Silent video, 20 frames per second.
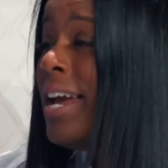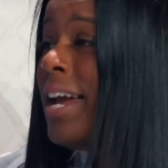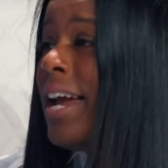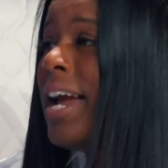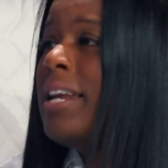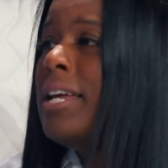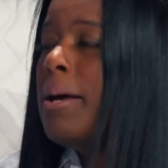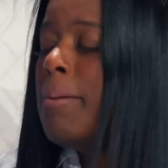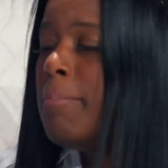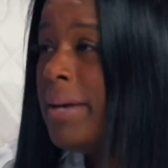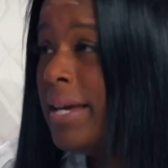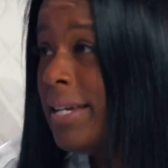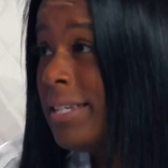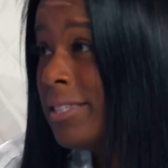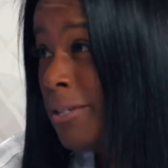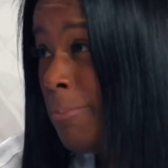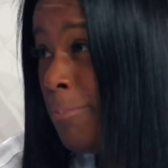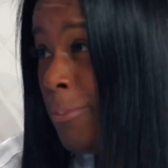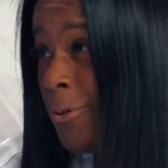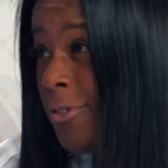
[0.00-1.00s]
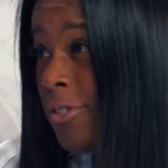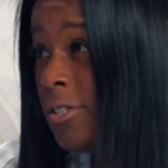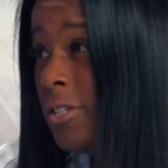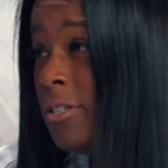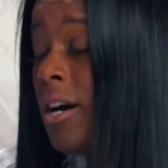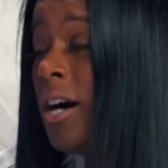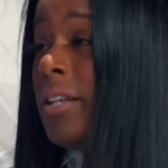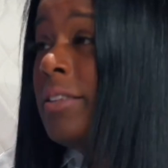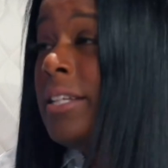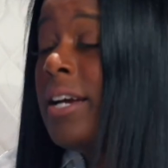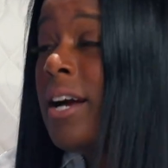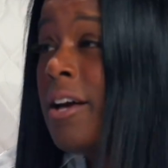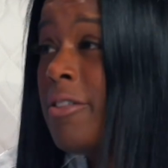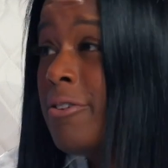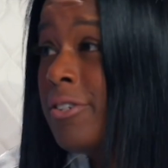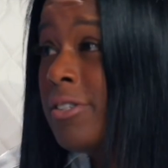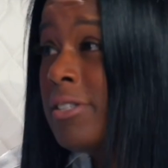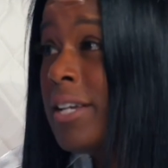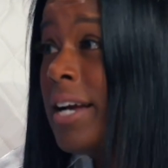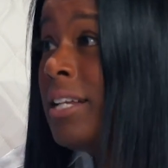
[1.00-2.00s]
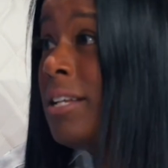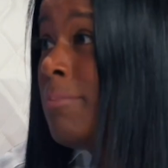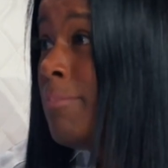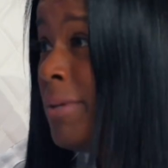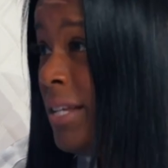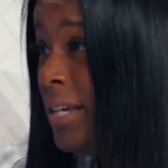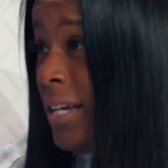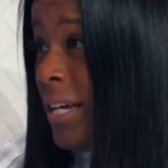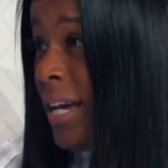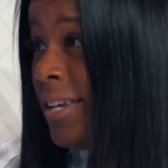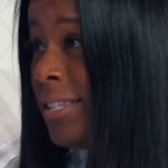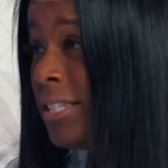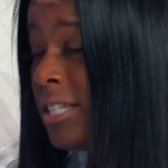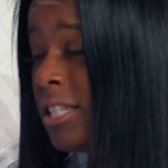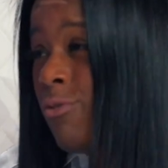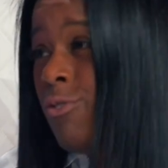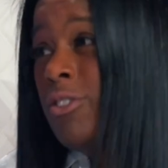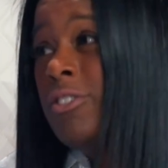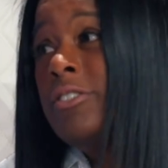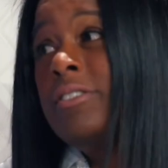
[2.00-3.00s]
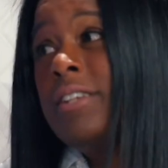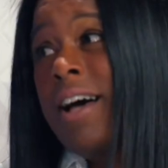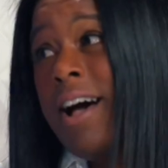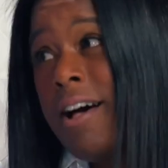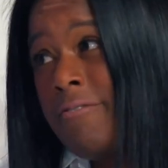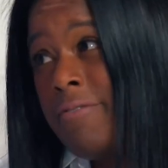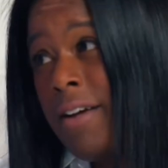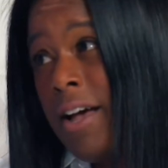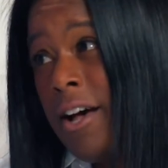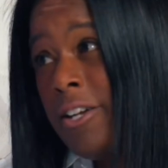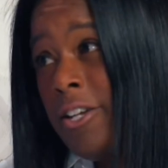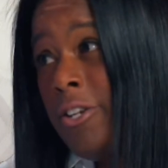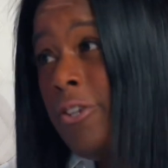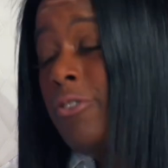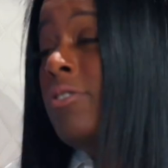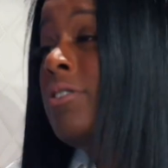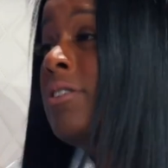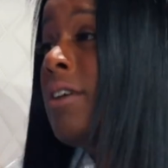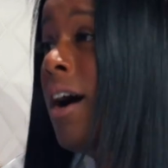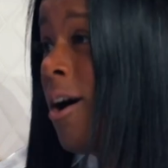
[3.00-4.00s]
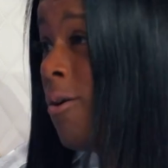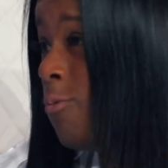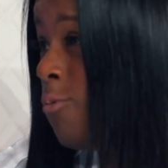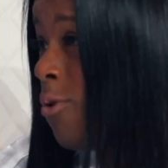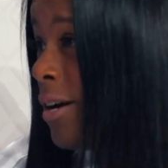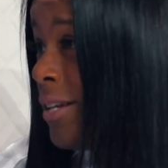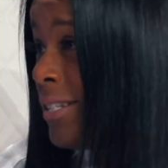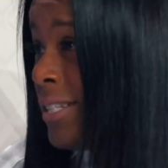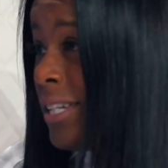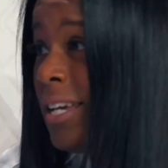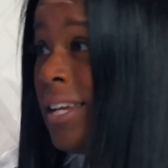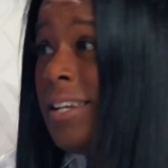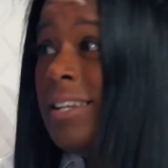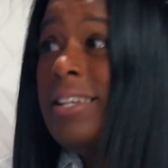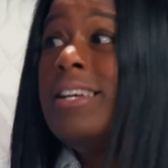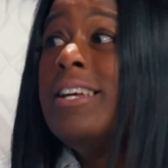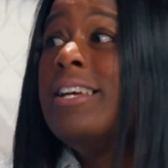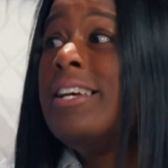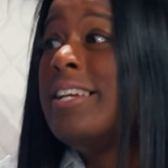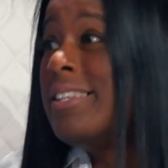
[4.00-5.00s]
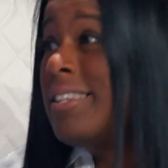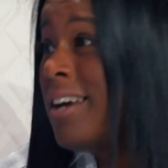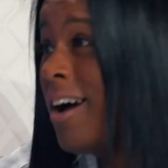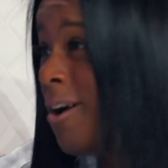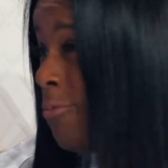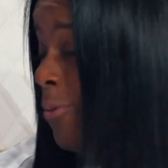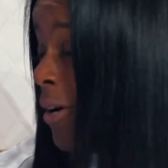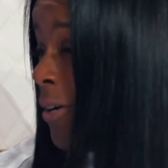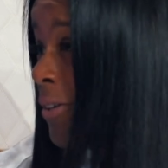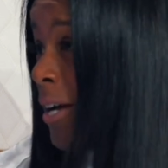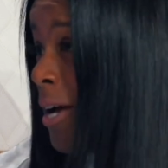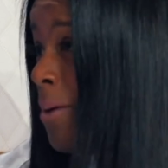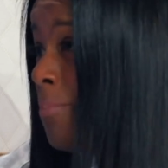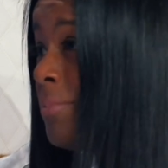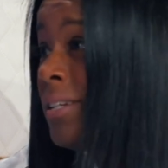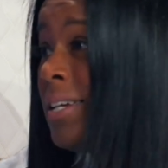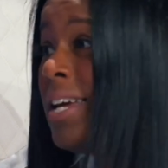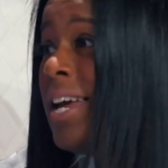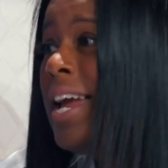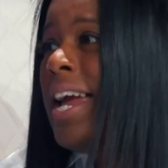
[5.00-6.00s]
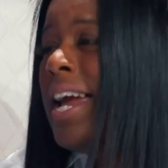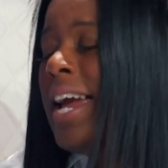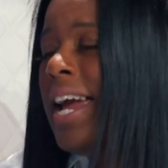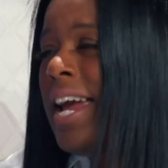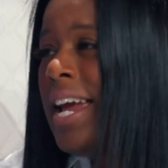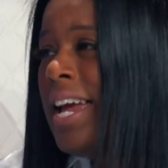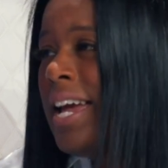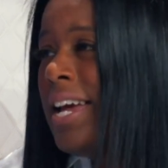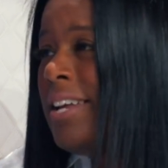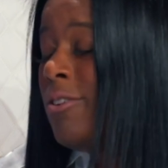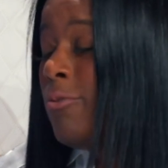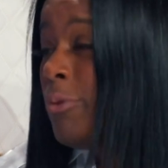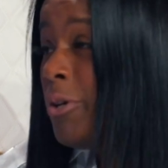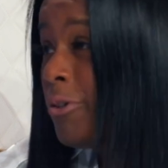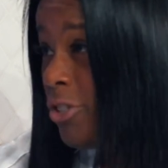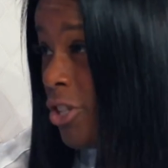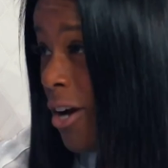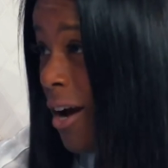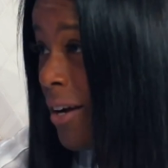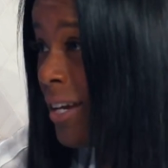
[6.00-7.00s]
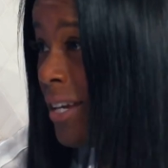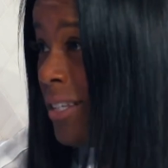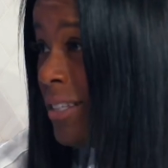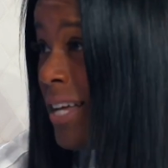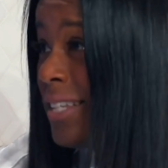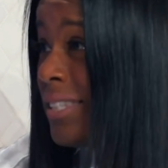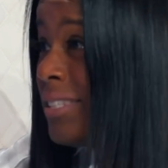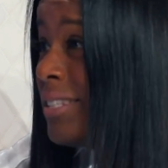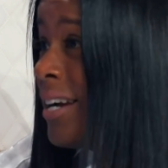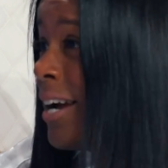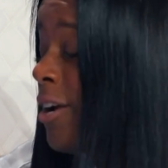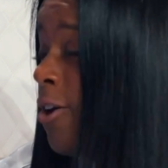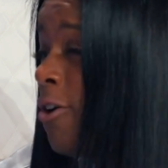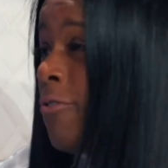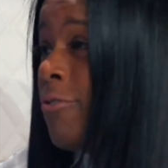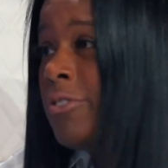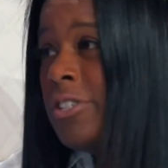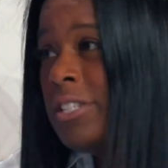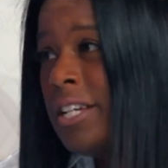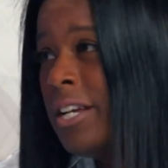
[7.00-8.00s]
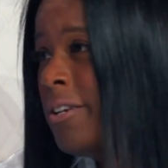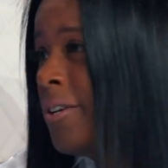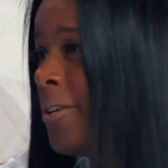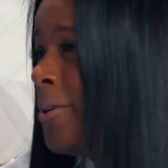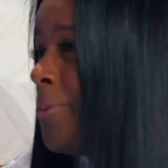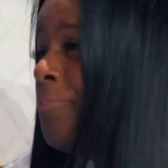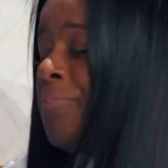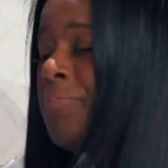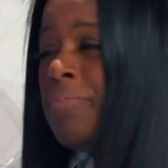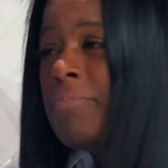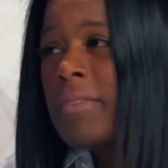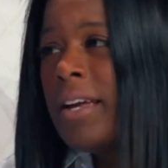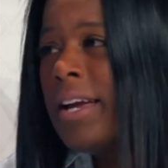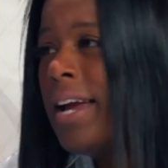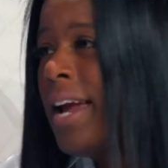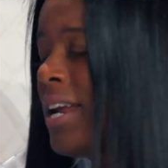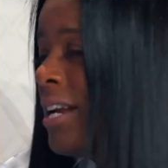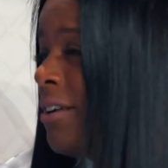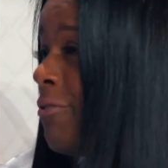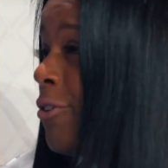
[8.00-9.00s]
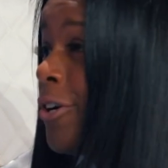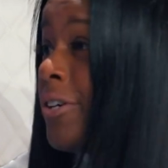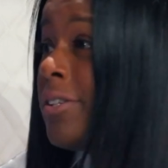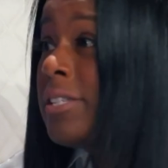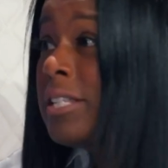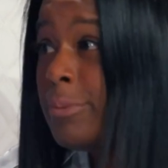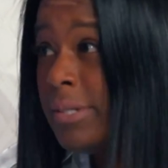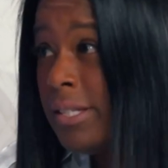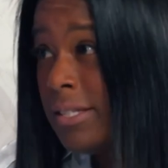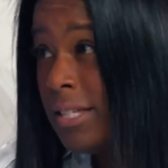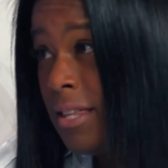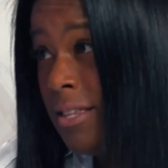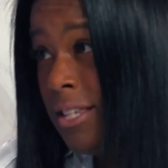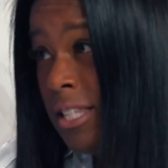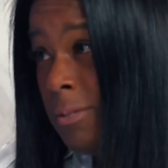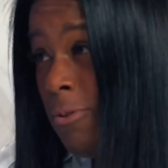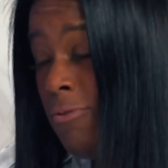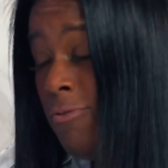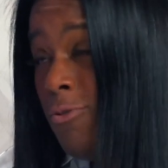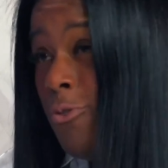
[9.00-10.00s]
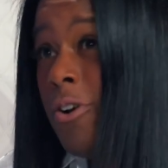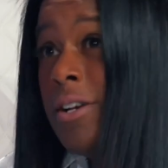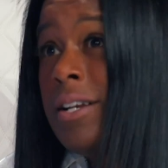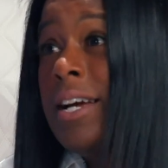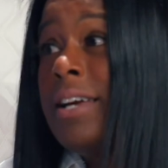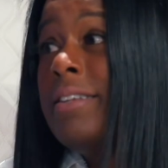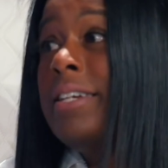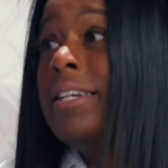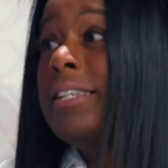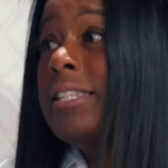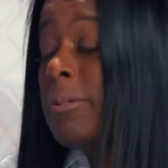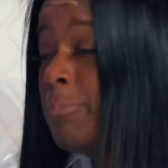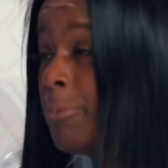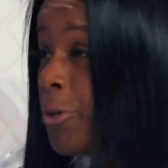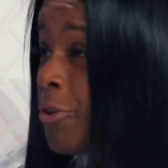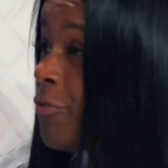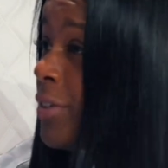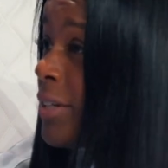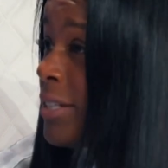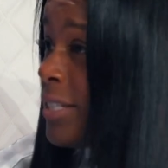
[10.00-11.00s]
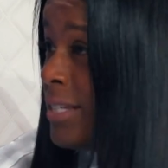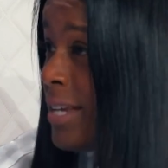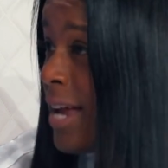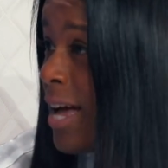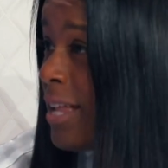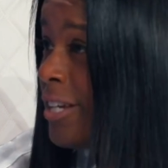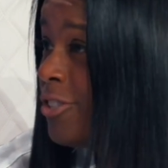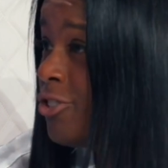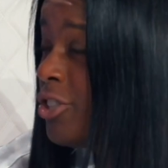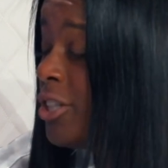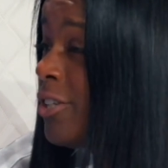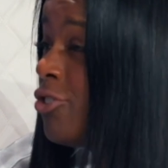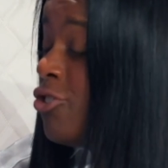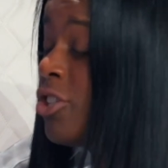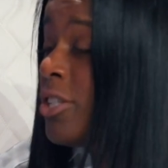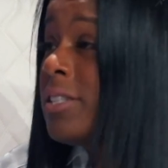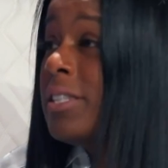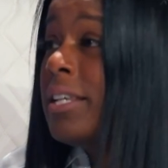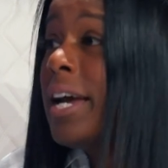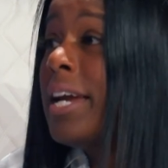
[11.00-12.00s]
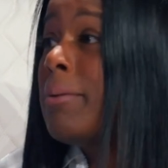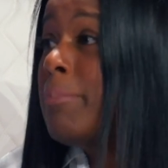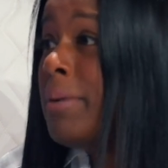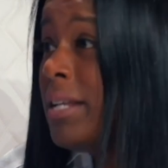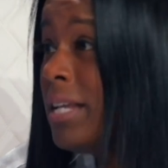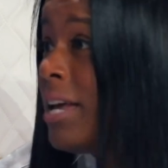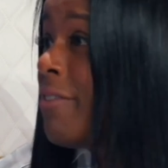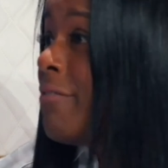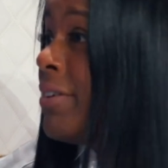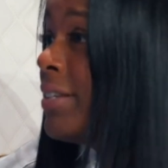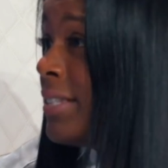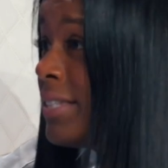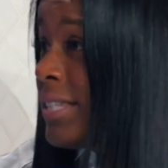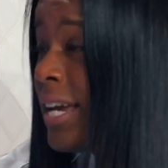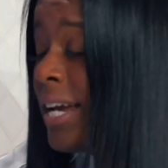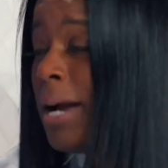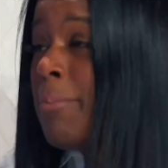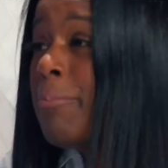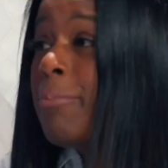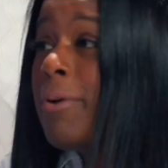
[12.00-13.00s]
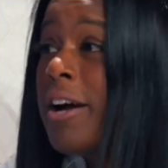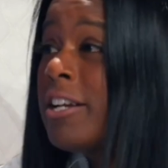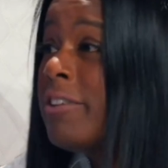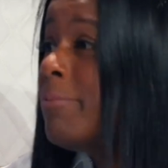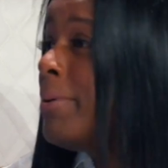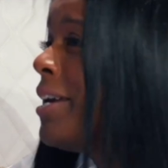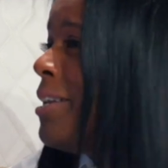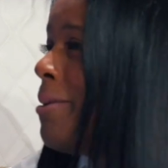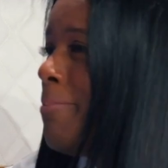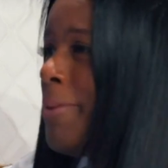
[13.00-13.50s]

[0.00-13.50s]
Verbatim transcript: Mm-hmm. And it makes the person on the other side many cases feel not valued, not wanted, so not welcomed. And we were talking last night over dinner, mm and I've heard someone say this before, and I think it's a perfect analogy. Just like many of us say, I'm proud to be an